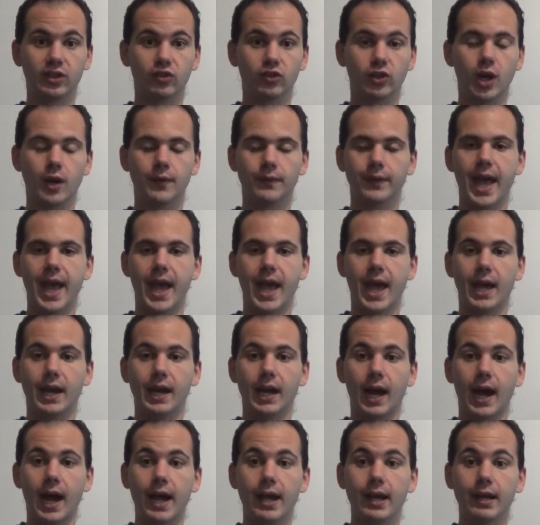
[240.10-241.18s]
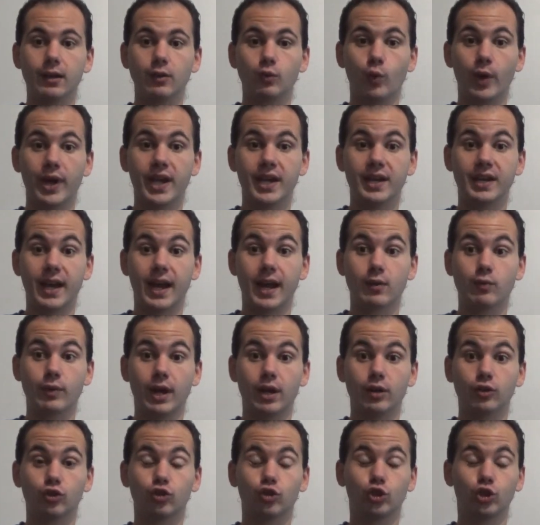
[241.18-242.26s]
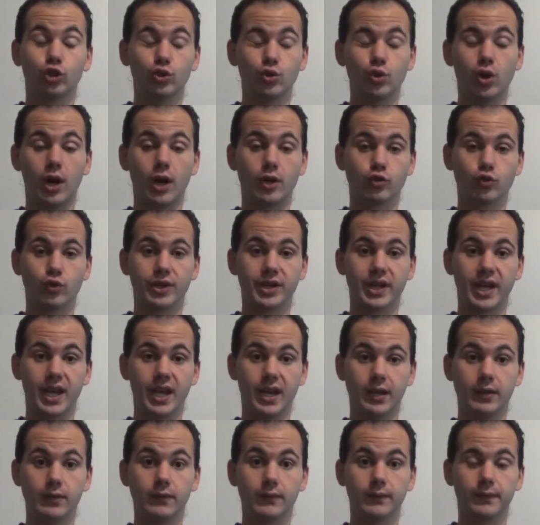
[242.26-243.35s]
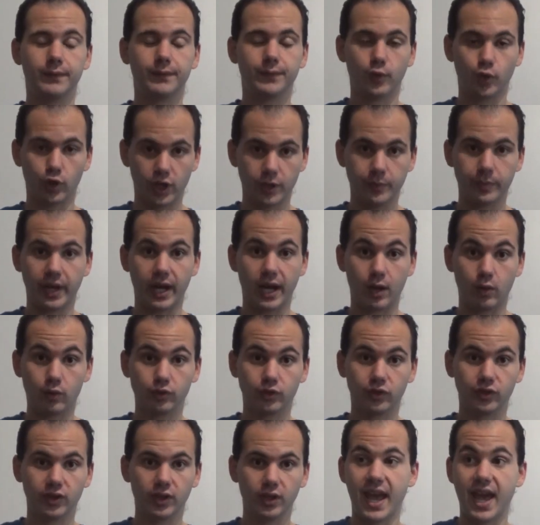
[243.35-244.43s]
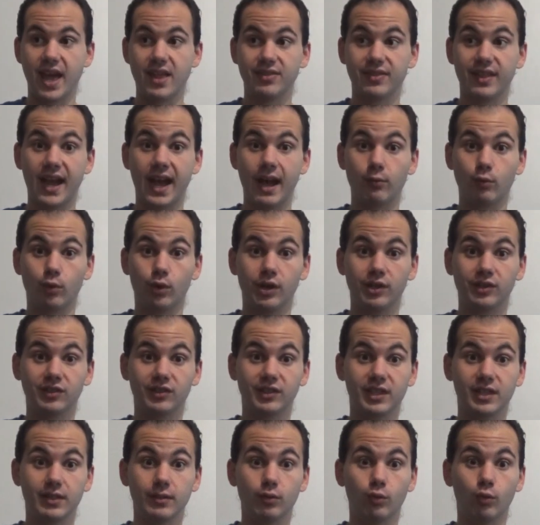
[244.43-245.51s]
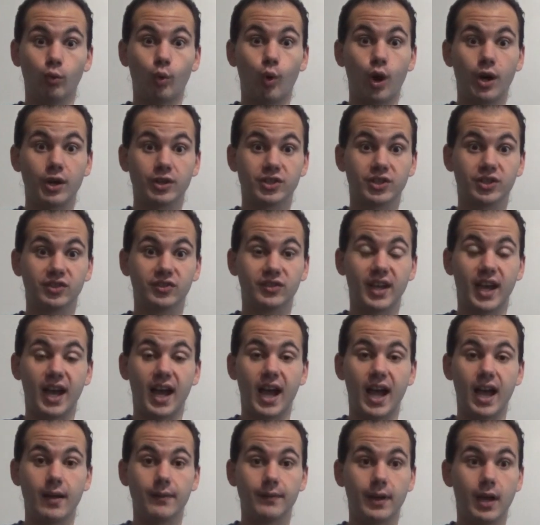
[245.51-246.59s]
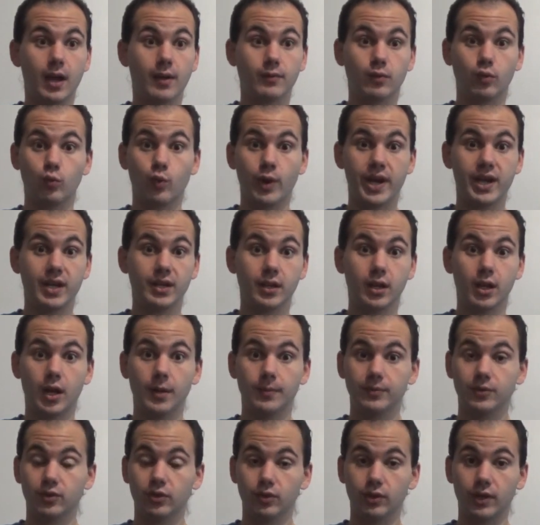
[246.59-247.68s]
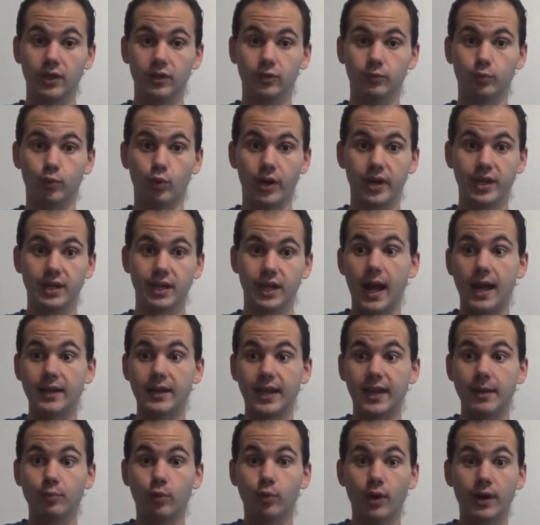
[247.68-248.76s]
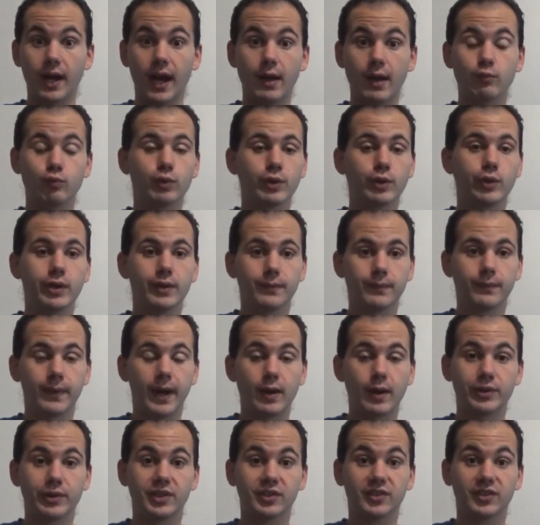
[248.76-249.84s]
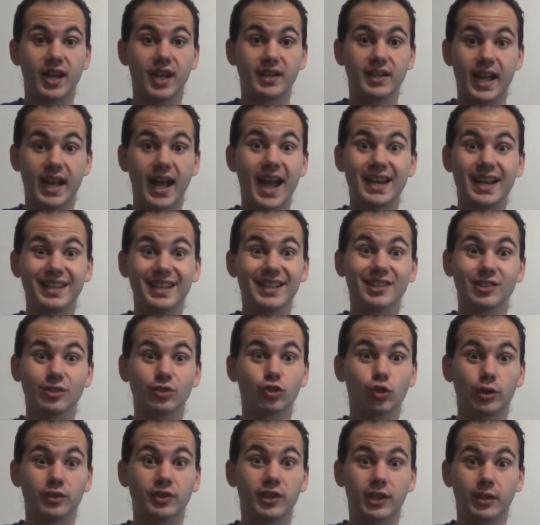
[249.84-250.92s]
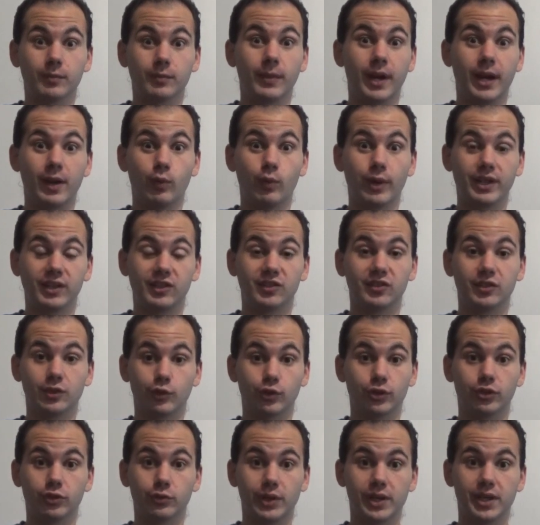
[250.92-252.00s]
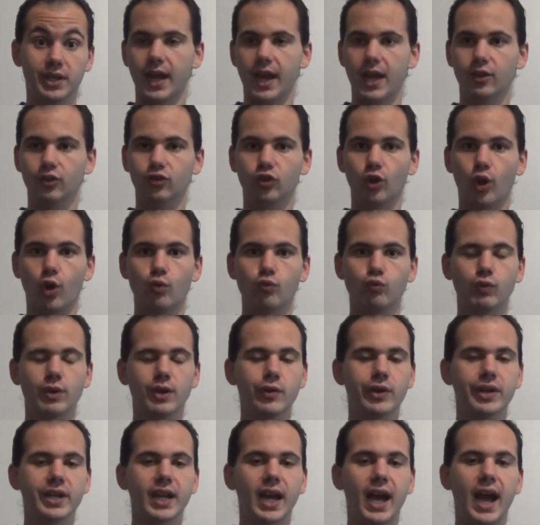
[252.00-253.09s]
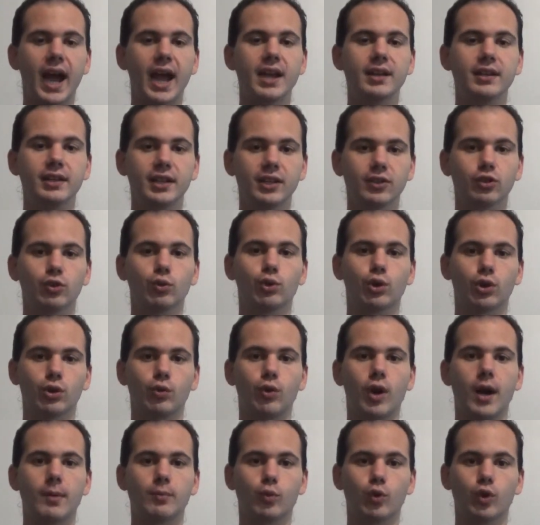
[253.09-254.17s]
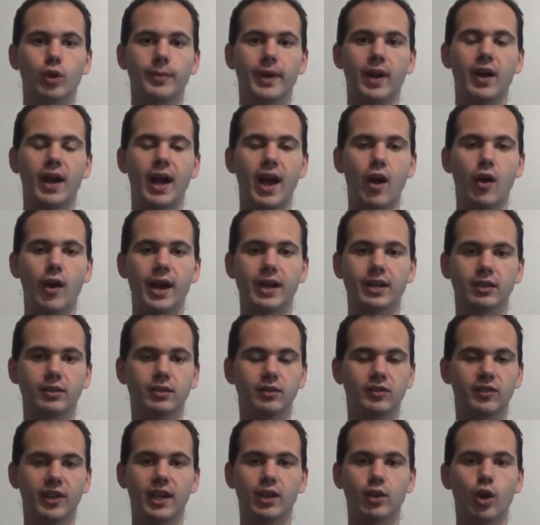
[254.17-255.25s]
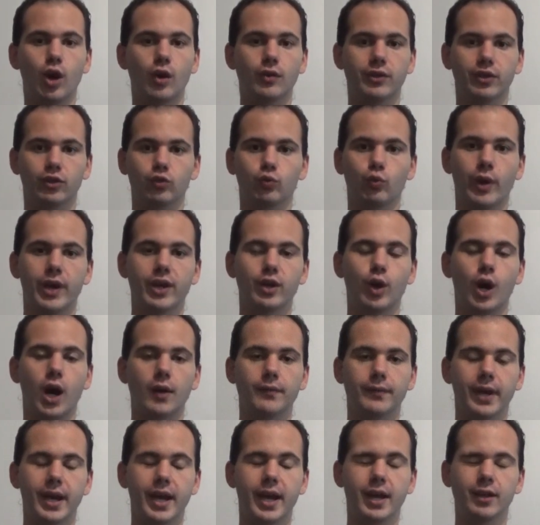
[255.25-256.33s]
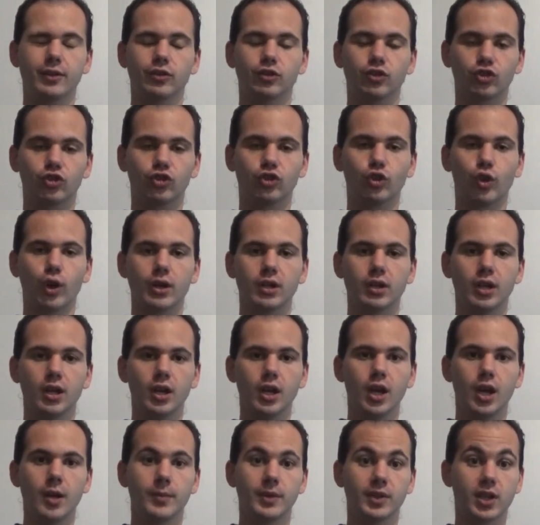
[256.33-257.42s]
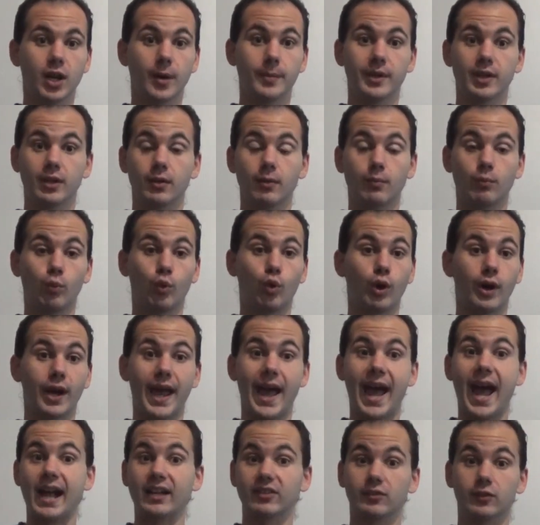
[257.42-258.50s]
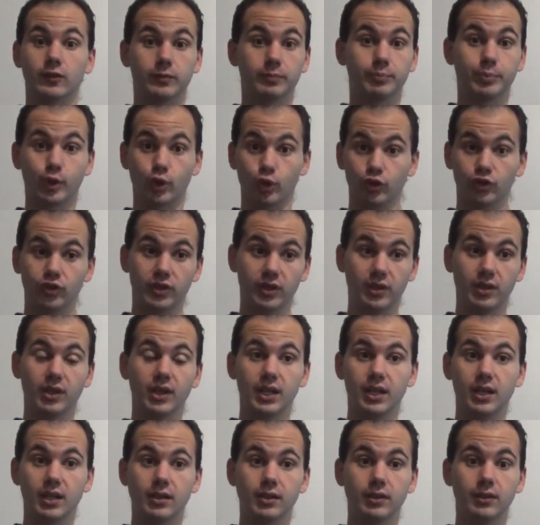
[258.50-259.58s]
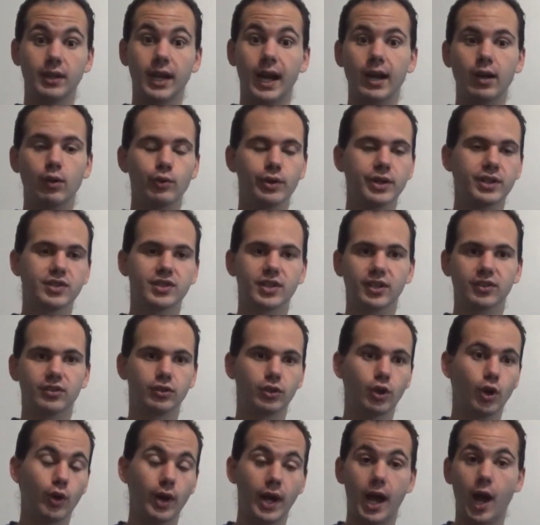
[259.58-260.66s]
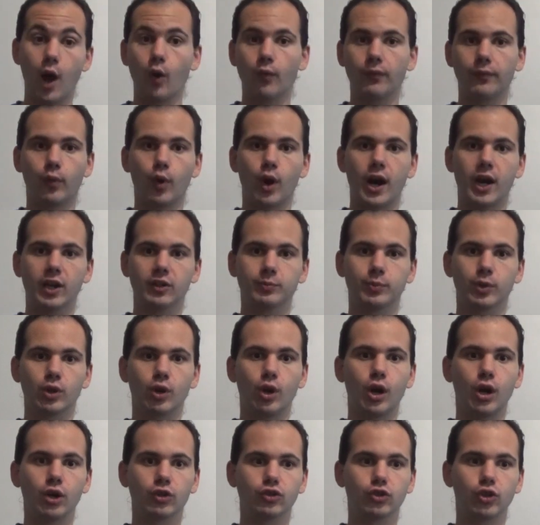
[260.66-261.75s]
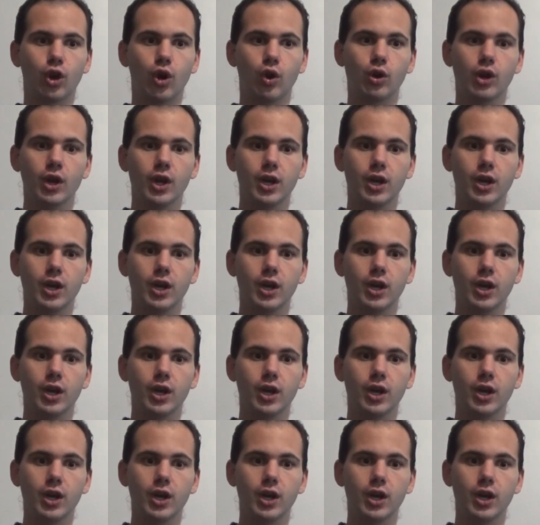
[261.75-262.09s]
stuff, and I had weighed at around 230 pounds, and that was the largest that I have ever weighed up to this point. At that point, I really finally decided that I need to start taking my weight seriously, and so really I need to learn a lot more about how I can take all this weight off and start becoming a more active person, in not only just health-wise, but also